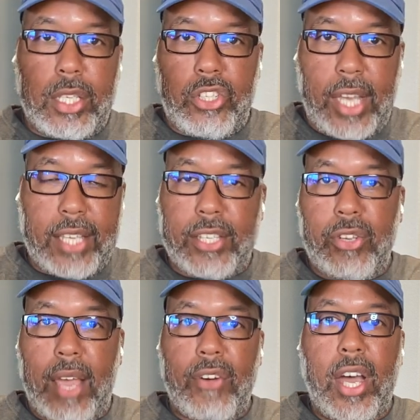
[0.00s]
suggests
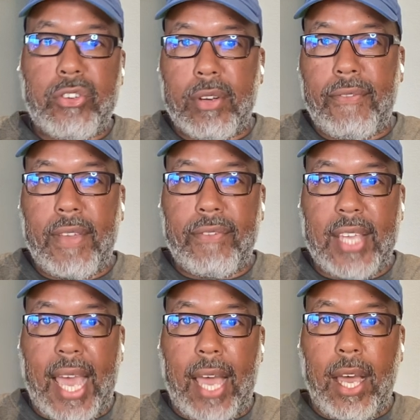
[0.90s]
that you have
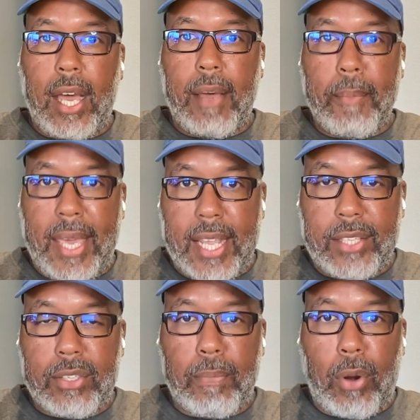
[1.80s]
150
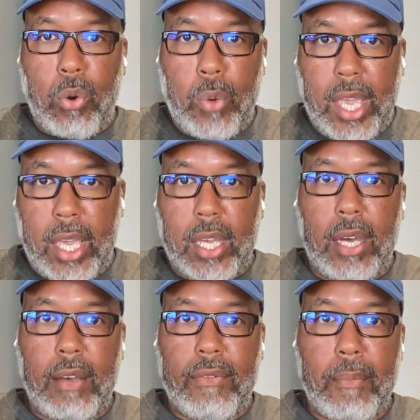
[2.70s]
minutes per week
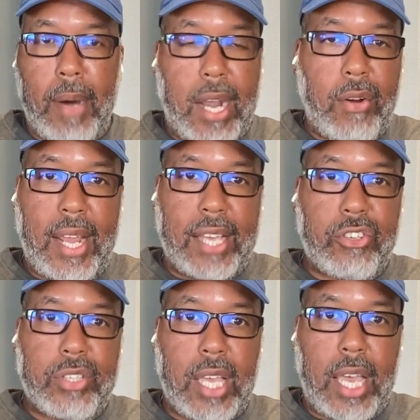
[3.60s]
of moderate
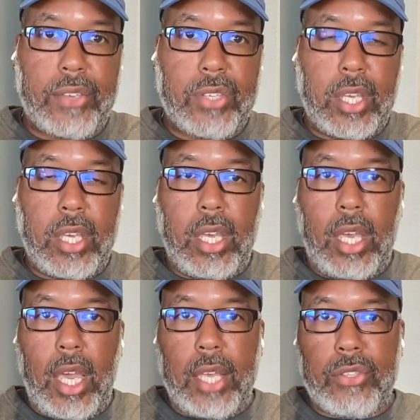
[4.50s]
exercise.
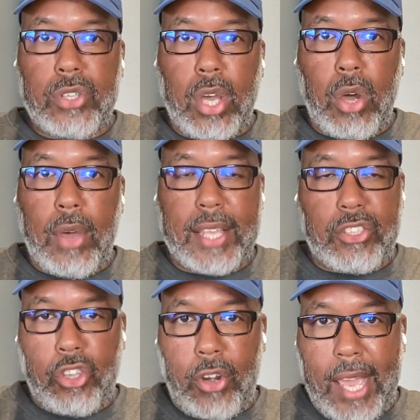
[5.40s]
And so
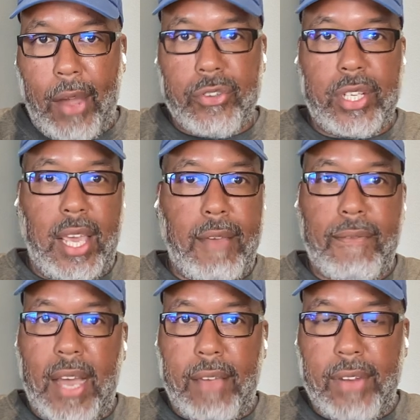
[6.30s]
that's 30 hours a day,
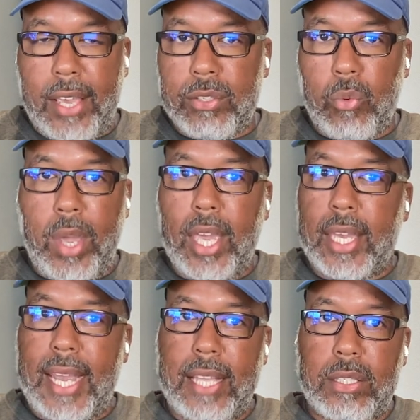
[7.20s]
5 days a
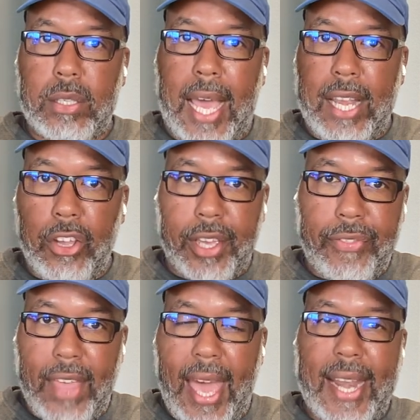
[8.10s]
week. And I look
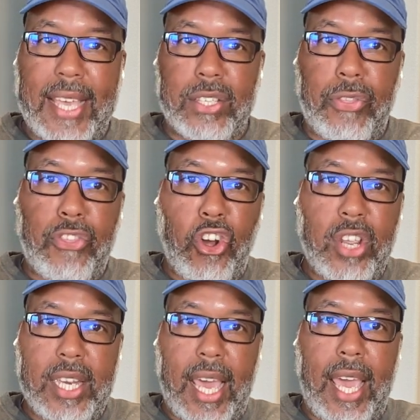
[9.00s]
at that as a
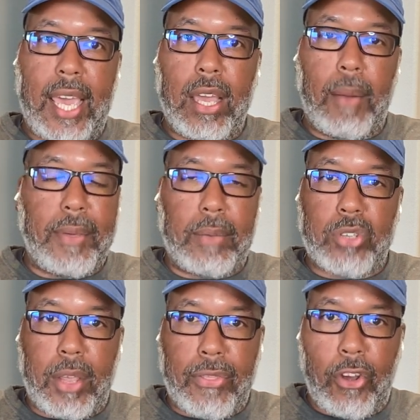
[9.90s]

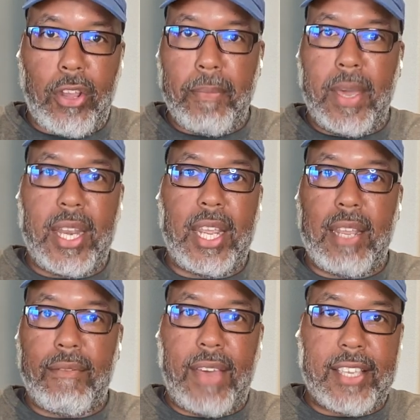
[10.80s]
30-minute
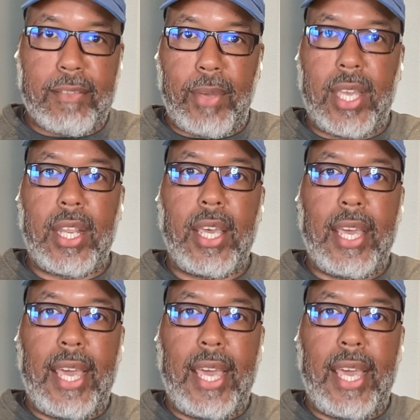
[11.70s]
investment